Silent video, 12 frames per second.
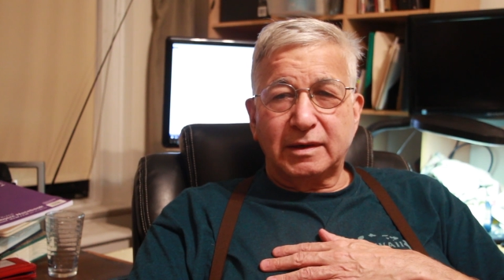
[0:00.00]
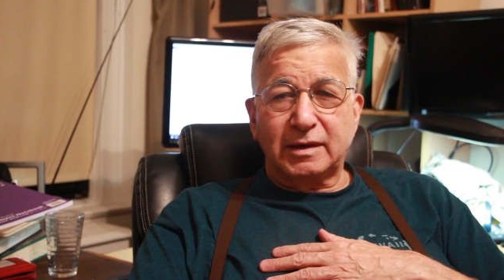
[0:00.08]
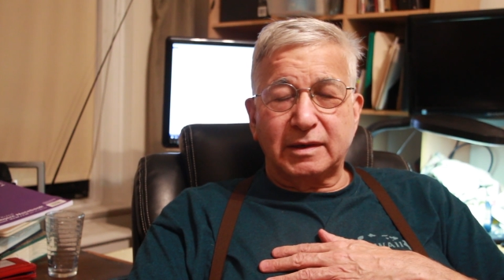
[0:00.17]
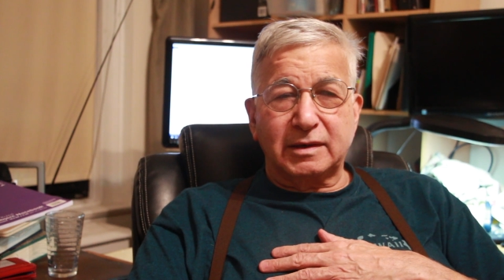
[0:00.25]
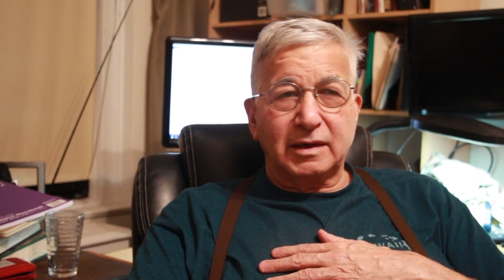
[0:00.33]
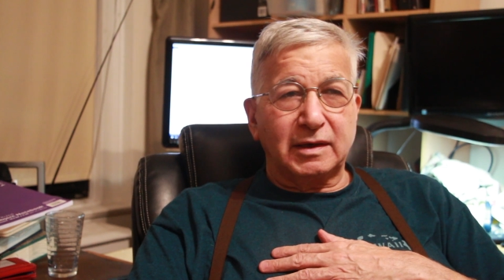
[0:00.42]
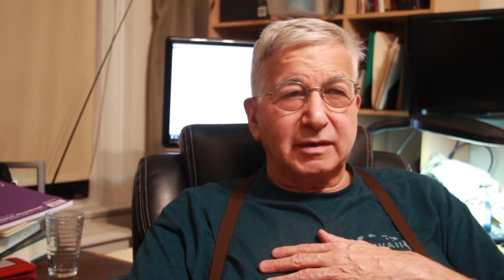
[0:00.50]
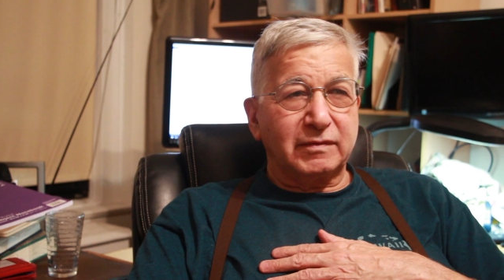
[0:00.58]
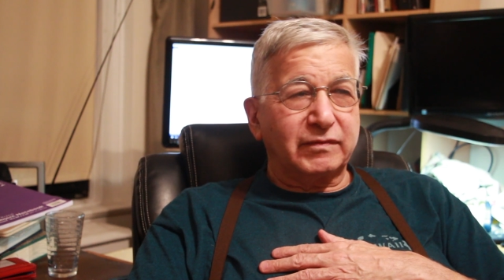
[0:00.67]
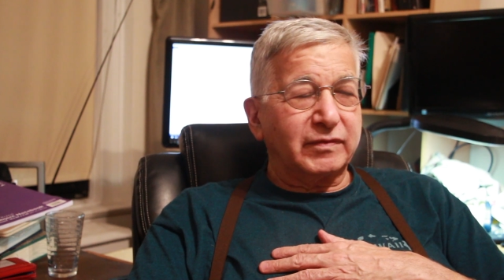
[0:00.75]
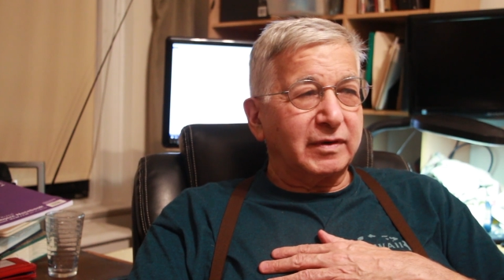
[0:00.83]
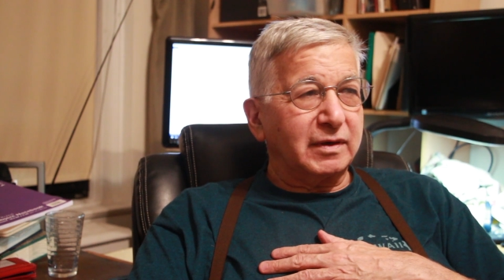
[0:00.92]
I kind
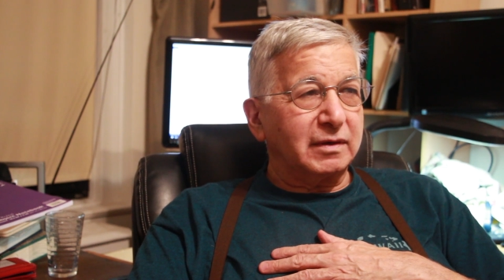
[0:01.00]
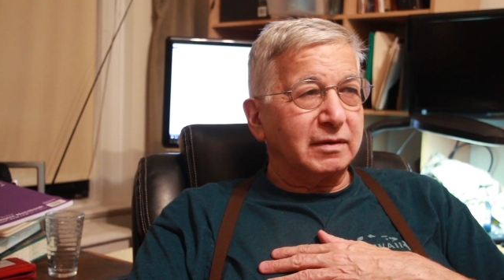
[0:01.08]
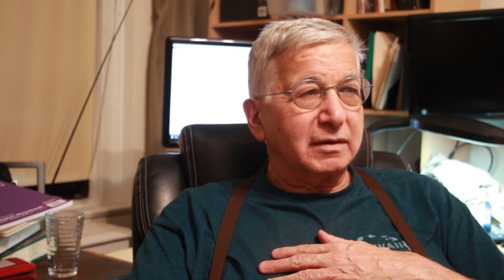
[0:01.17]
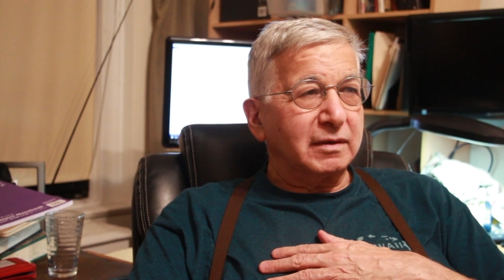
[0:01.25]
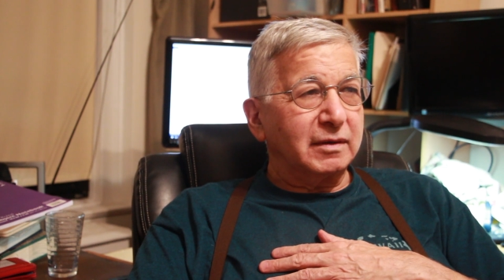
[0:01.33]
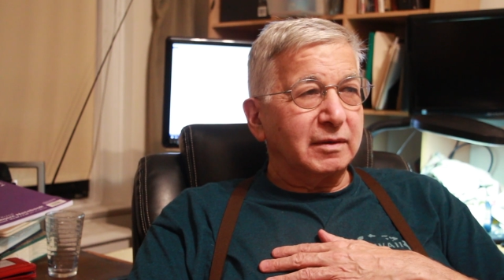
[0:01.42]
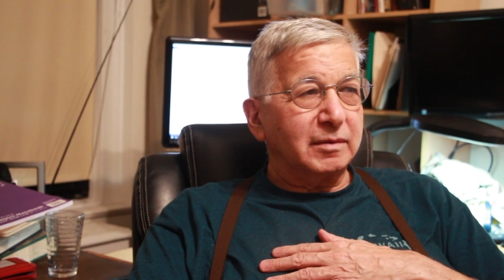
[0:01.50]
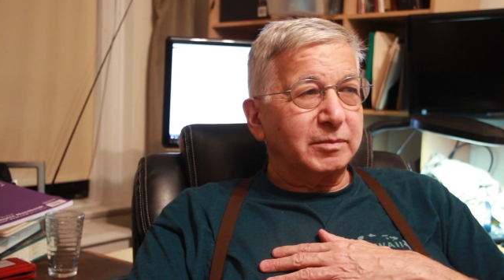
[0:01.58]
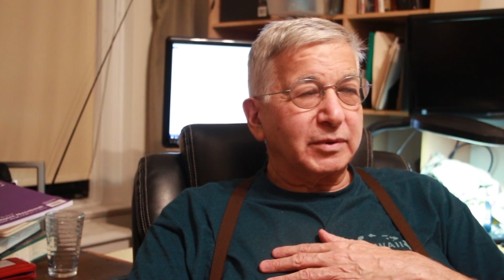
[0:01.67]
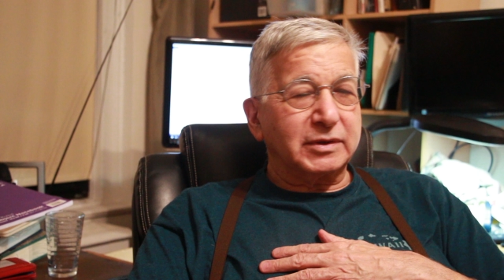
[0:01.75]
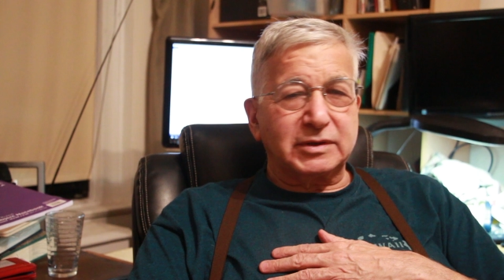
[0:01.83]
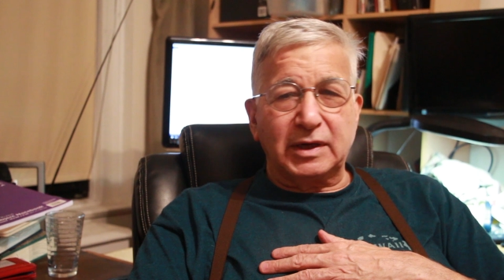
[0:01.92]
of
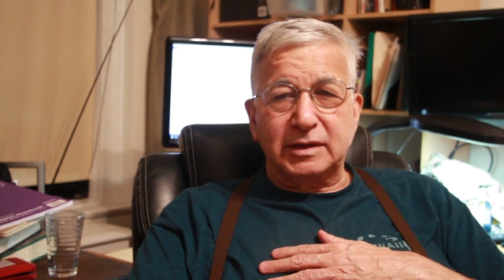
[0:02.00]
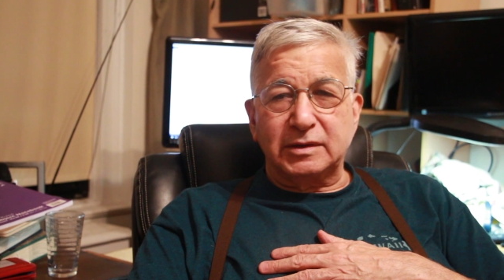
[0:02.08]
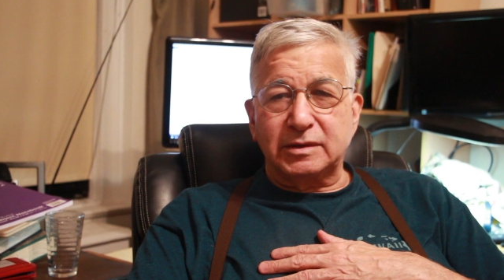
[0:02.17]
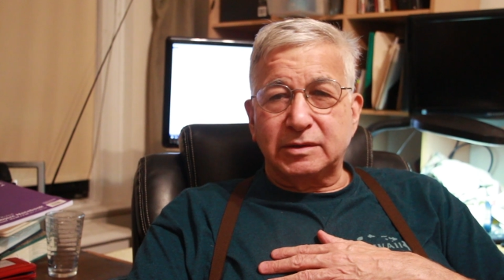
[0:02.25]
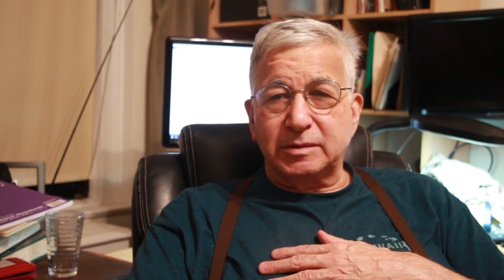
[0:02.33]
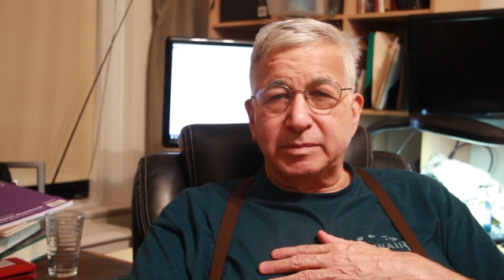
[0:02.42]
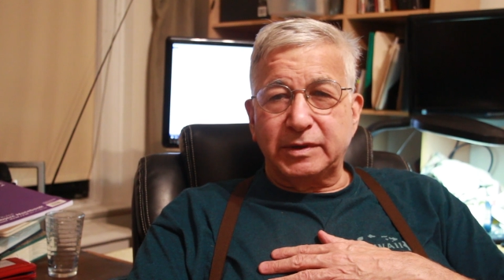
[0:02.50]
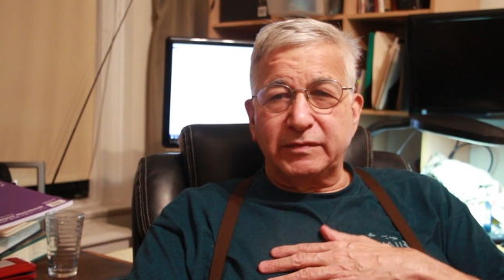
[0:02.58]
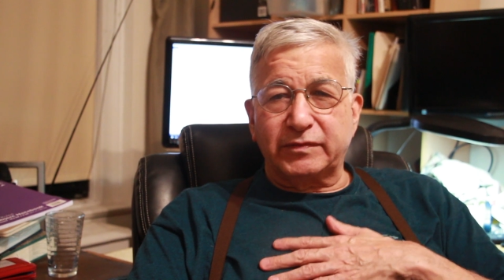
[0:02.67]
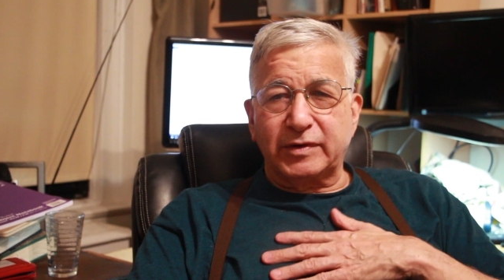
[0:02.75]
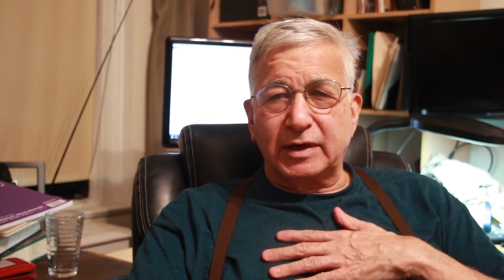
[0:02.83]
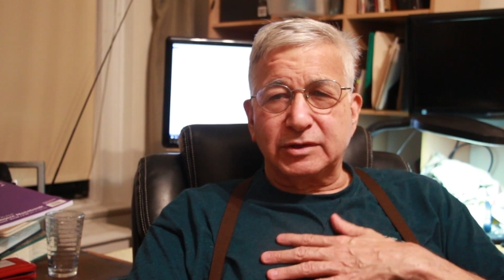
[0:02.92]
pretended to be
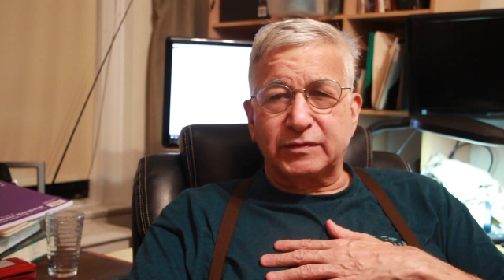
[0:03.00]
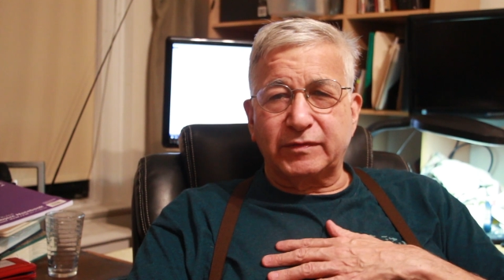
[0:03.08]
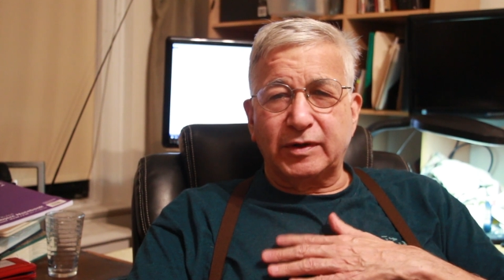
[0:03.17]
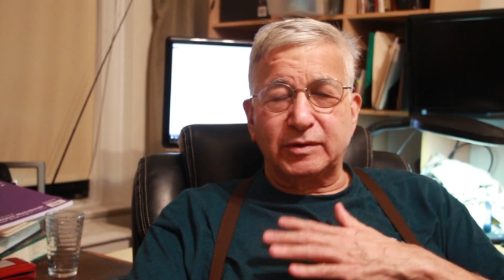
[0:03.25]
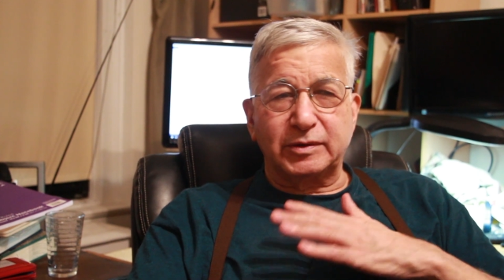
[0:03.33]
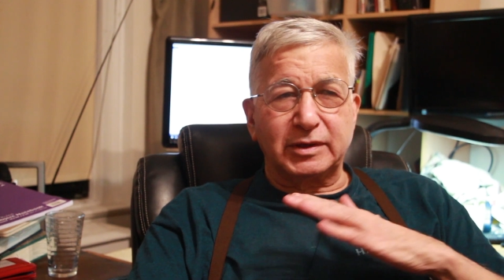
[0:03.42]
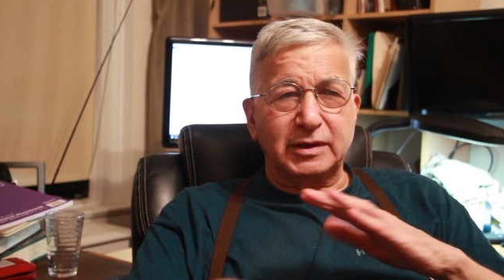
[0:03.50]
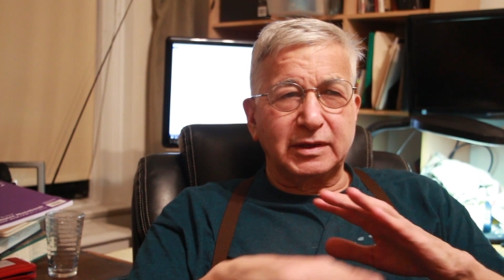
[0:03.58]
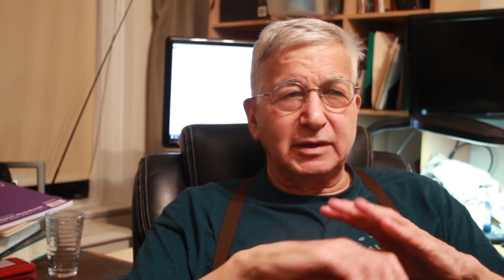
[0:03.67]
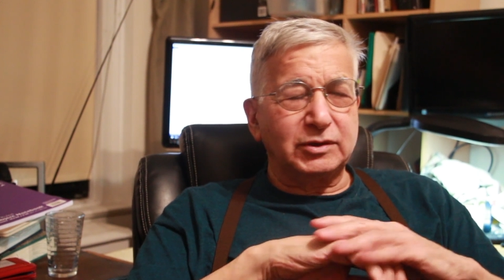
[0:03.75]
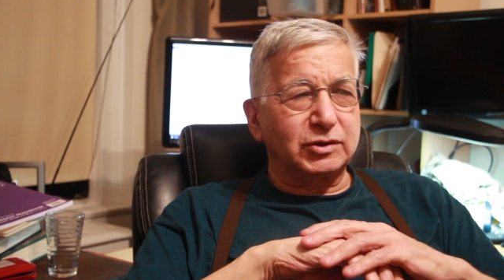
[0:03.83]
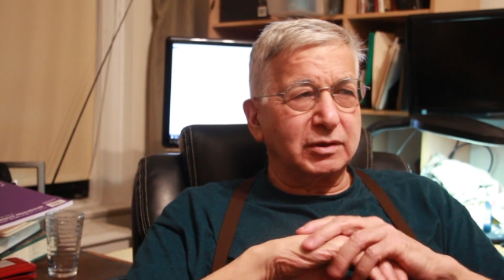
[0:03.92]
French Foreign
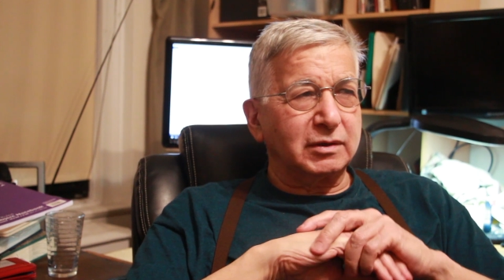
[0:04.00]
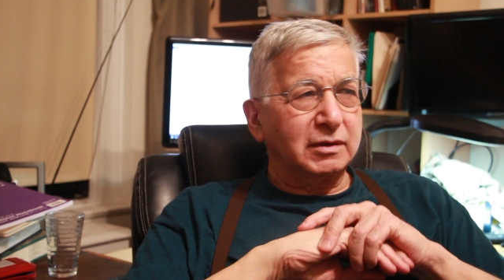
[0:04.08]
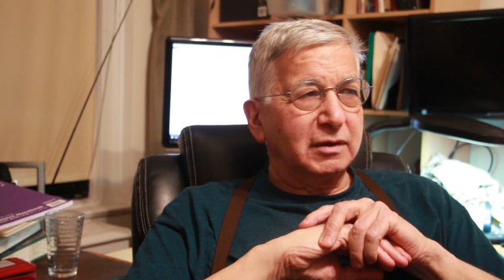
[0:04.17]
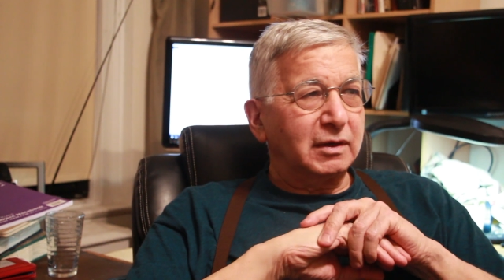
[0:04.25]
Legion.